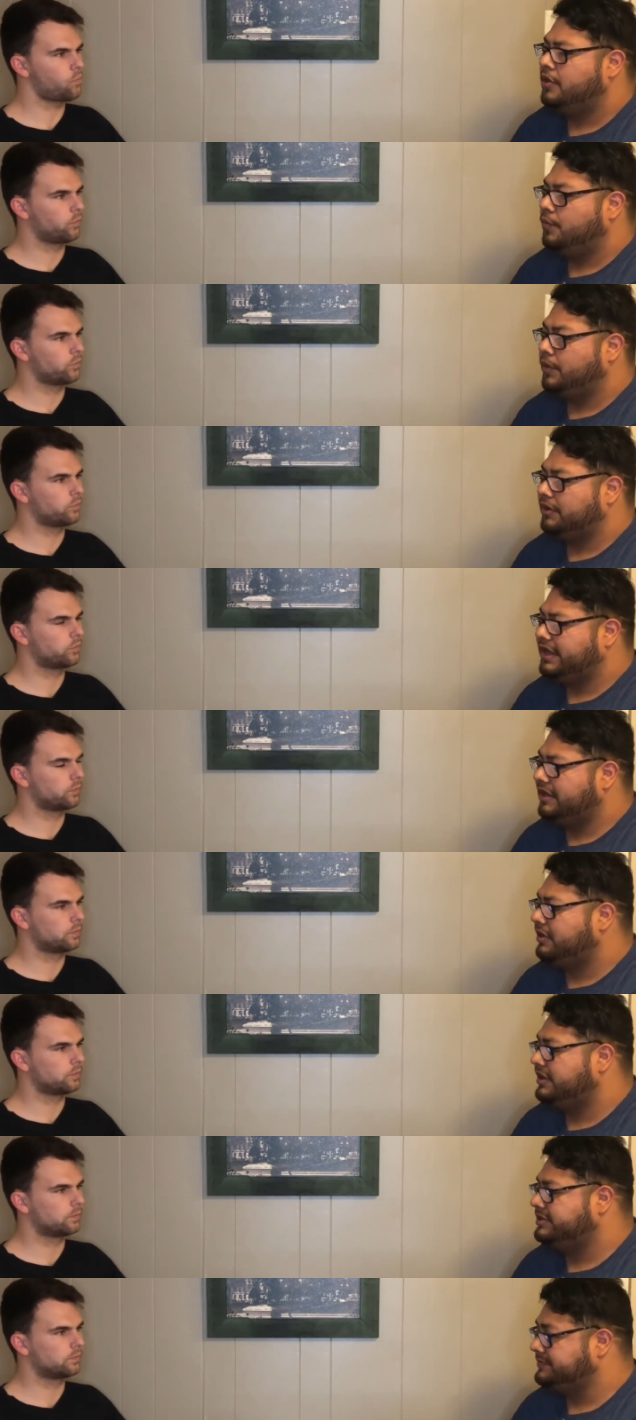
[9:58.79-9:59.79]
Speaker 1: we're hearing
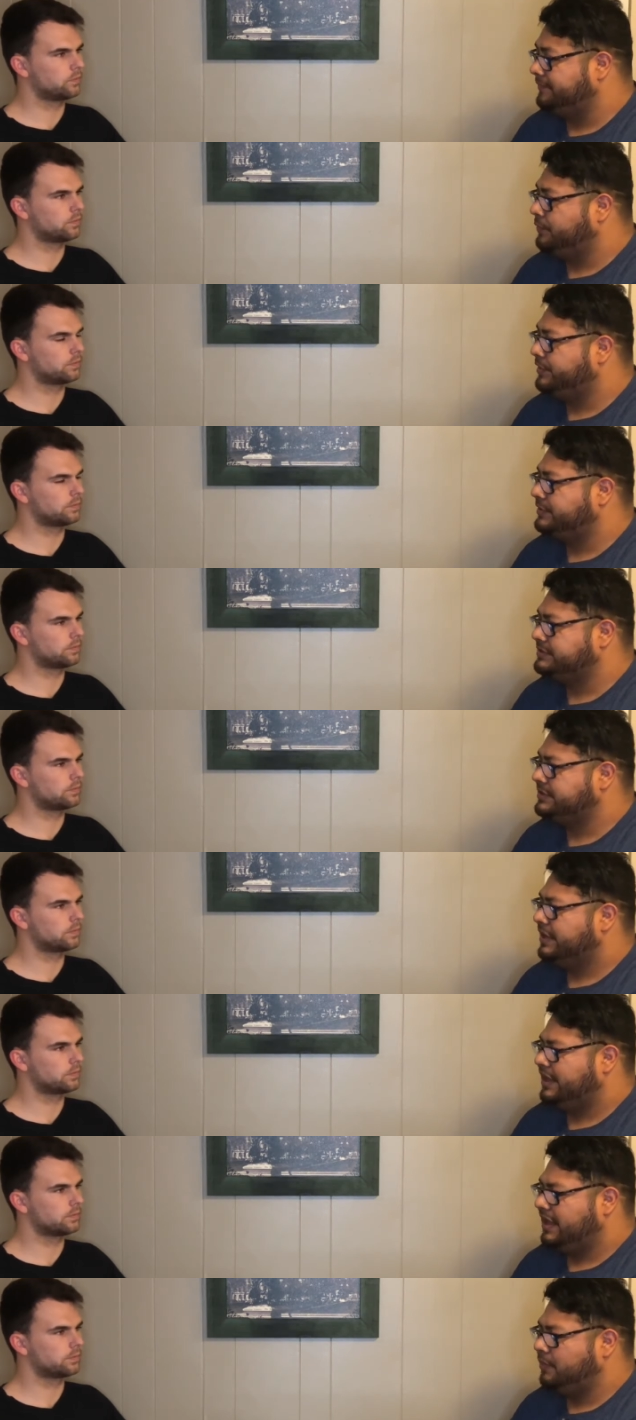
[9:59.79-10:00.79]
his voice
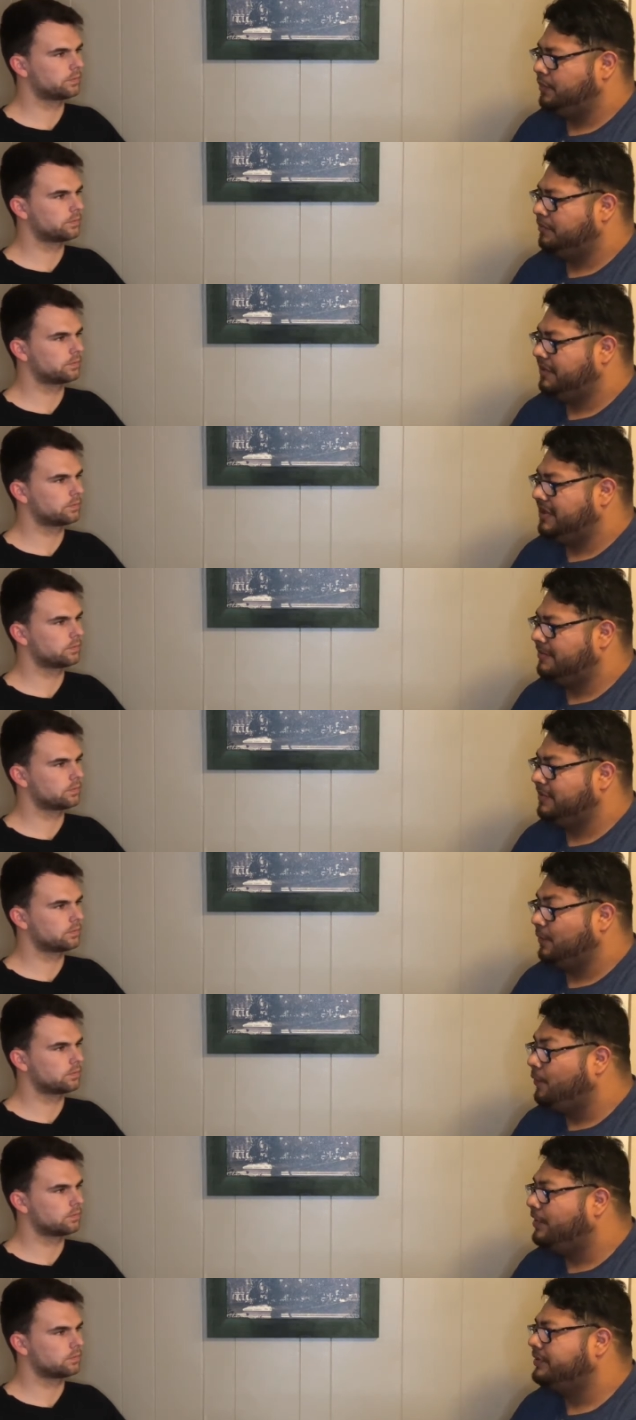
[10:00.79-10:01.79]
and we're becoming
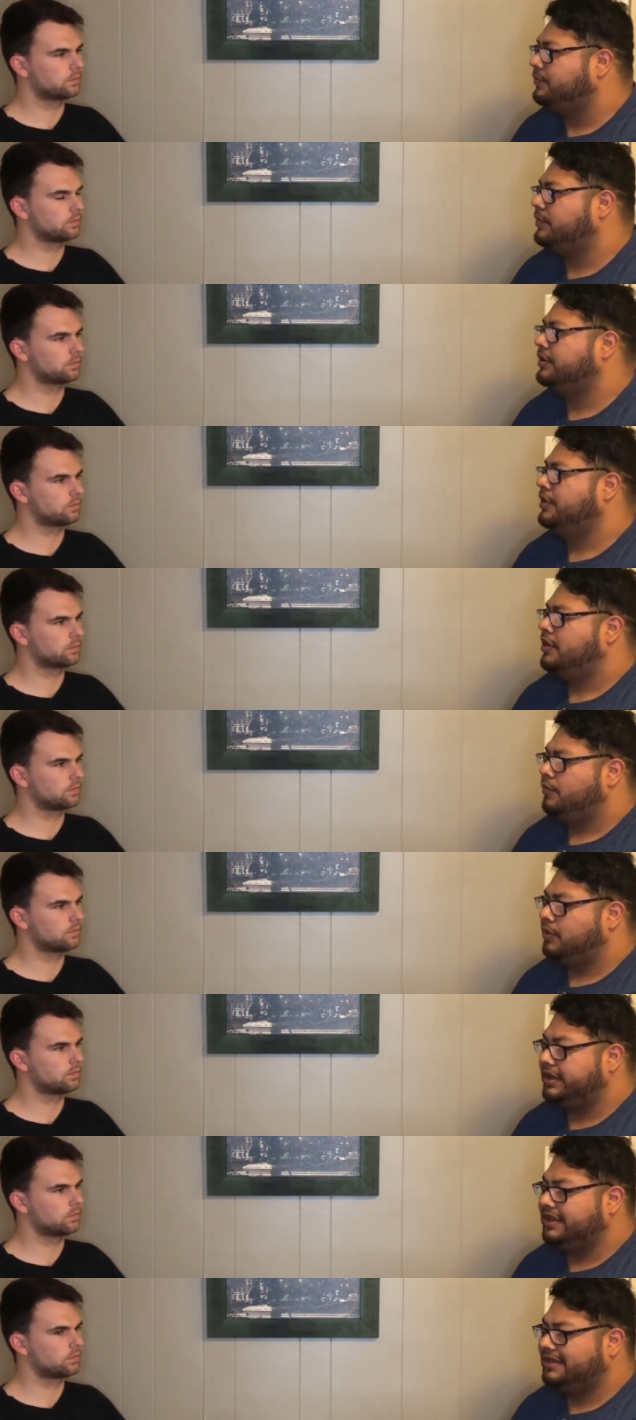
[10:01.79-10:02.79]
one. We're we're
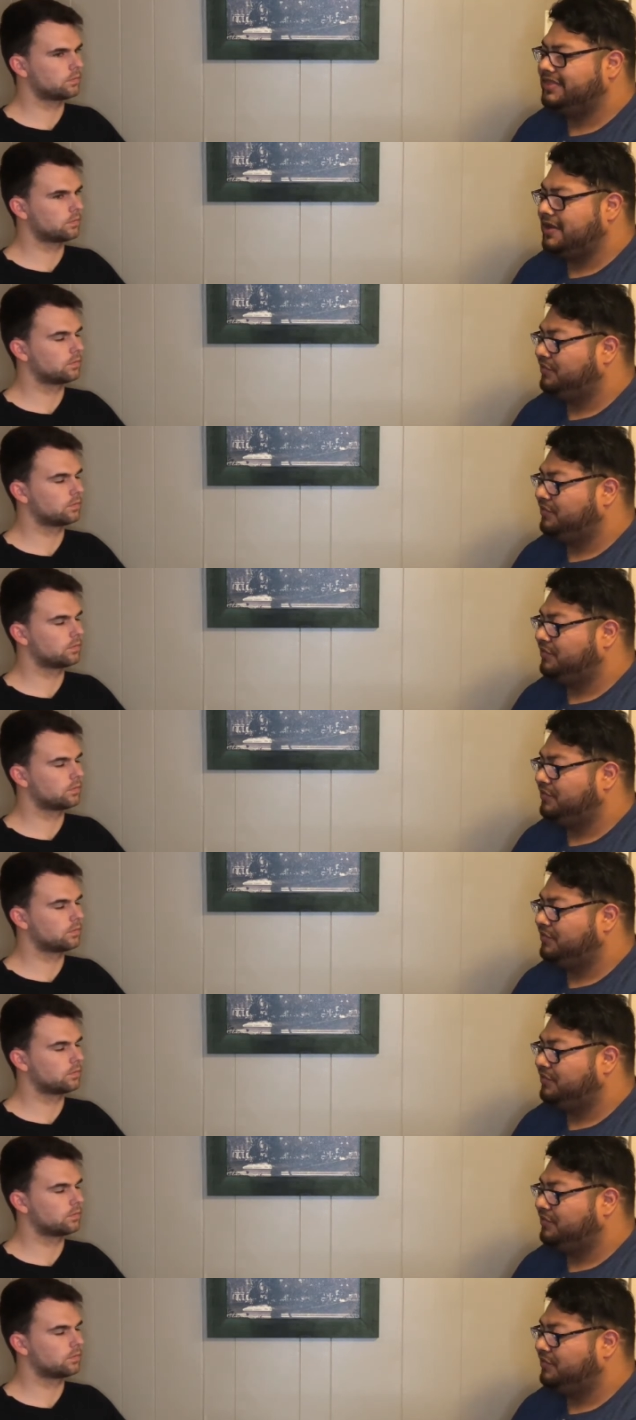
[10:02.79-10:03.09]
getting that